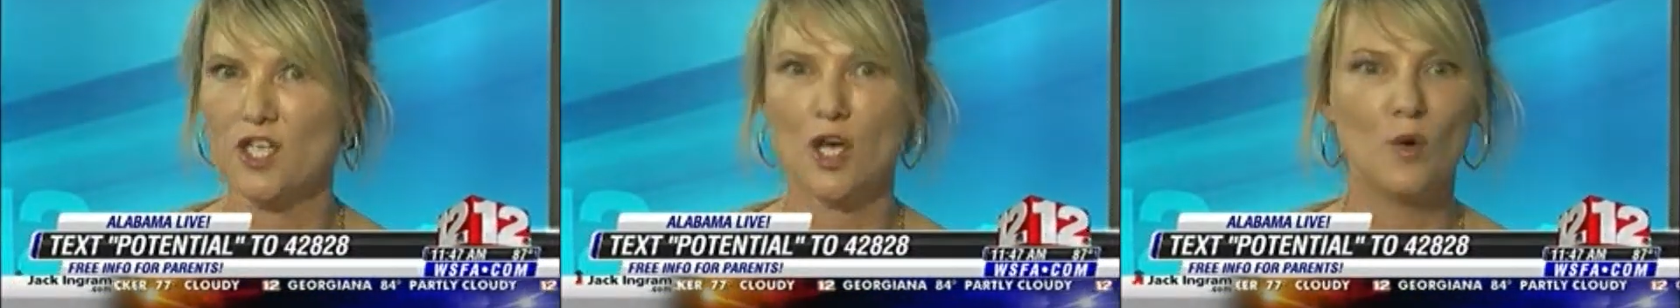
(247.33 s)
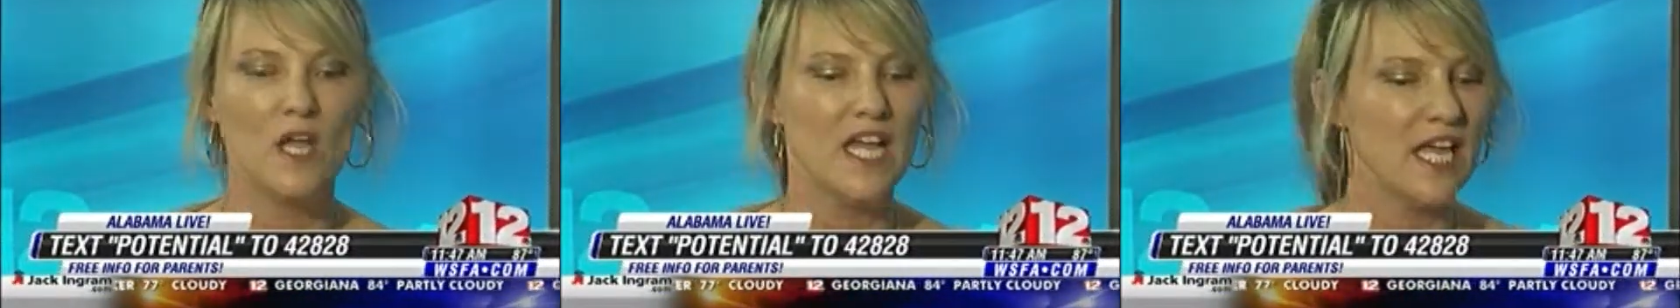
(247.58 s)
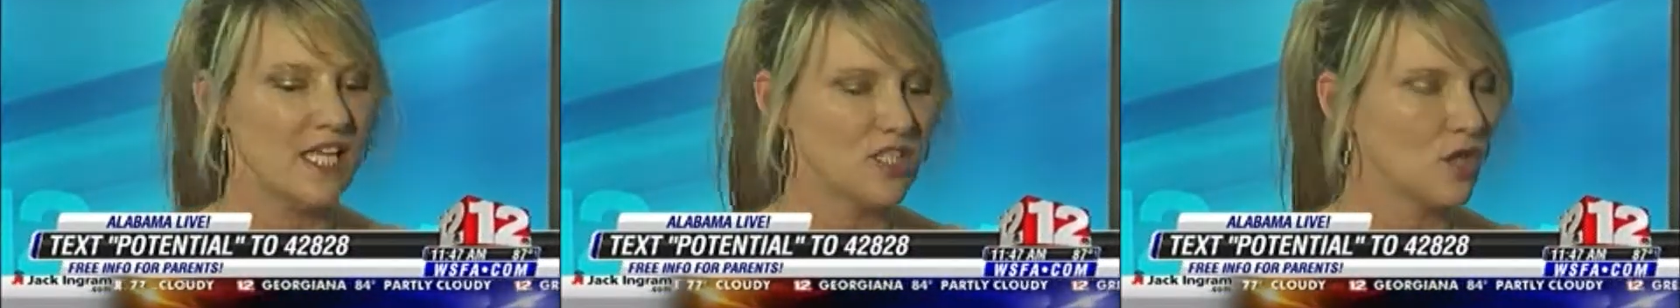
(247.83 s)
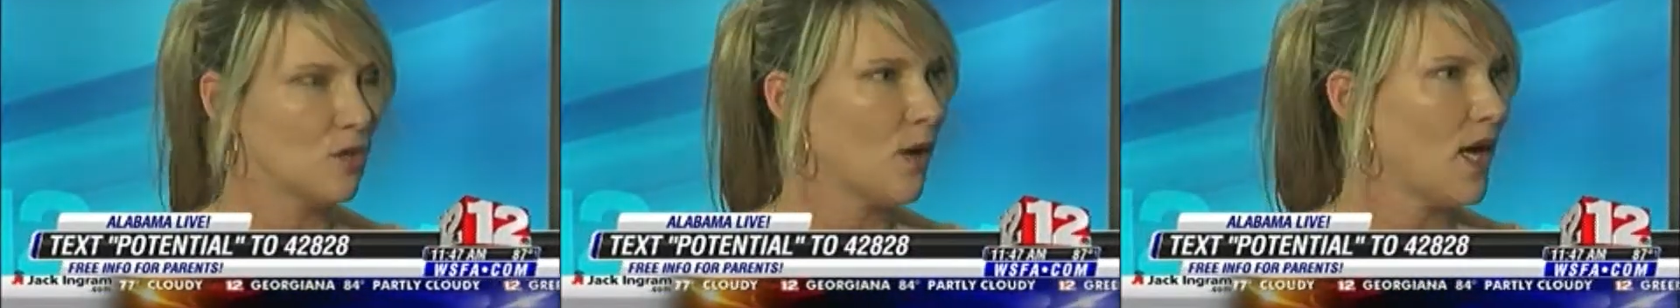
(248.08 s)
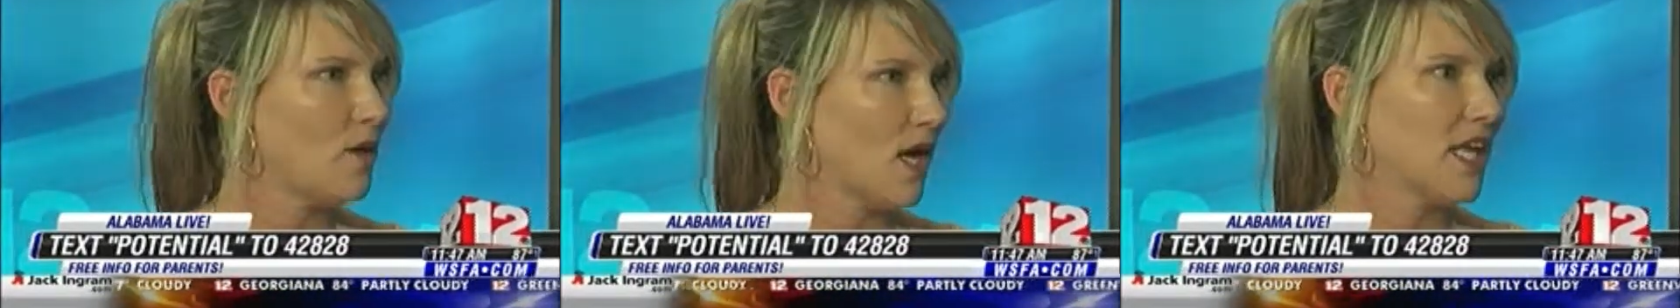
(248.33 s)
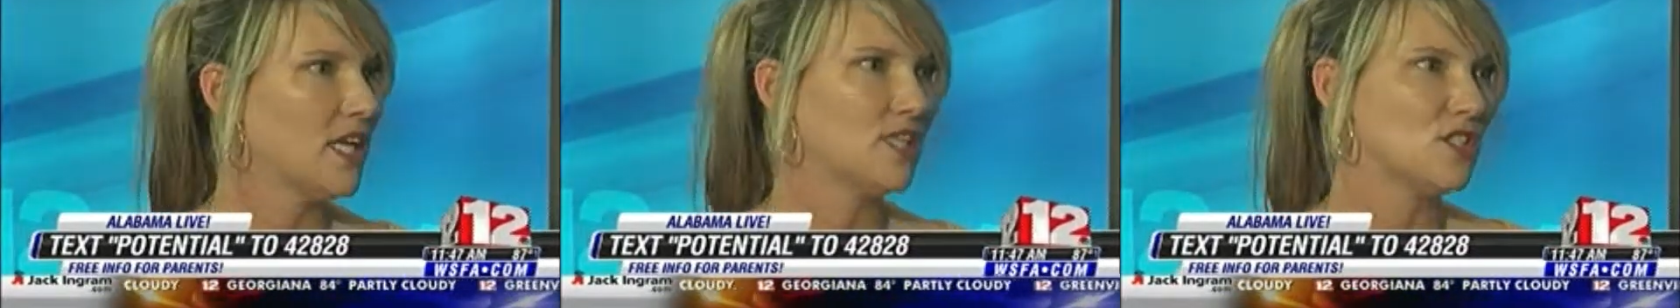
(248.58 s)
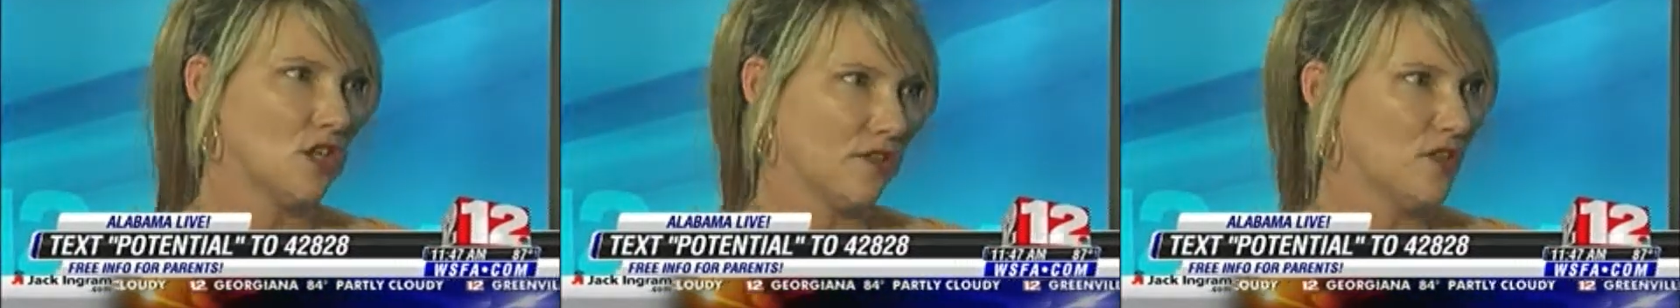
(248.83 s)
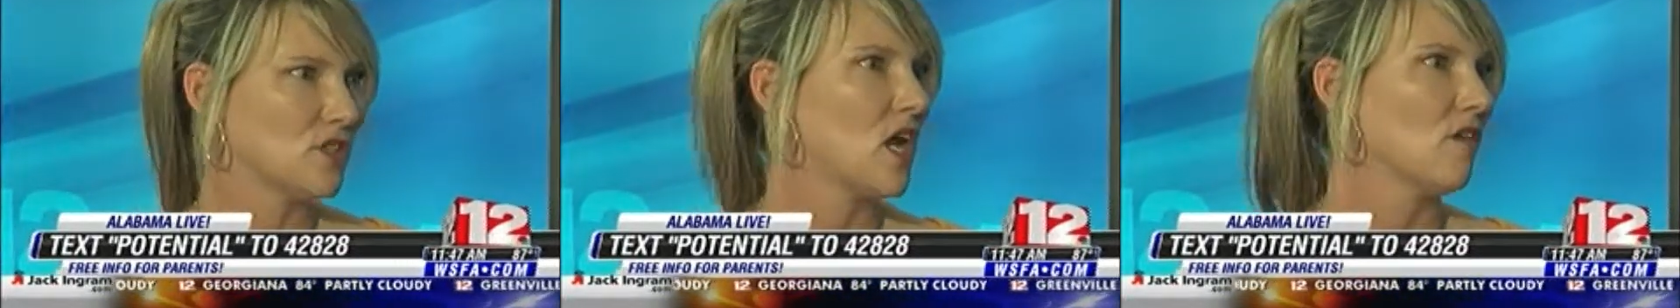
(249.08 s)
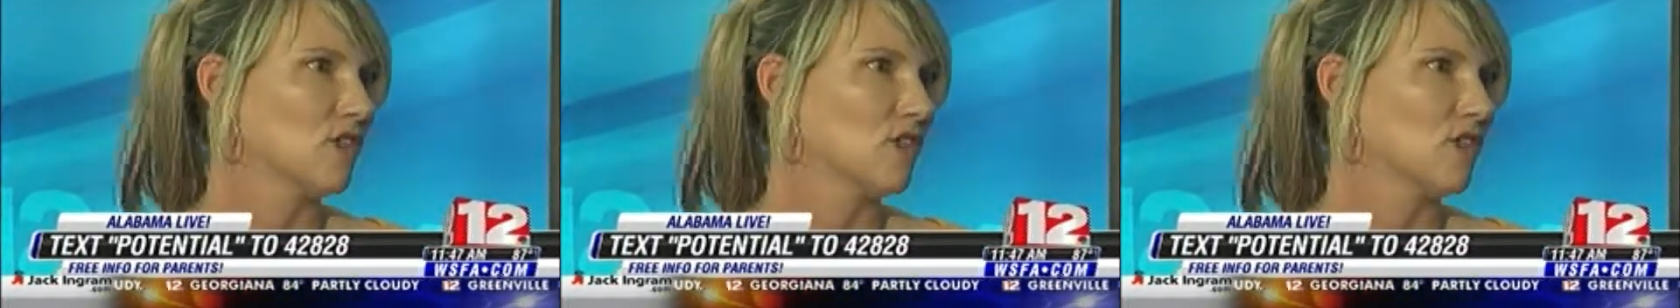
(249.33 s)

So it's a great way to start those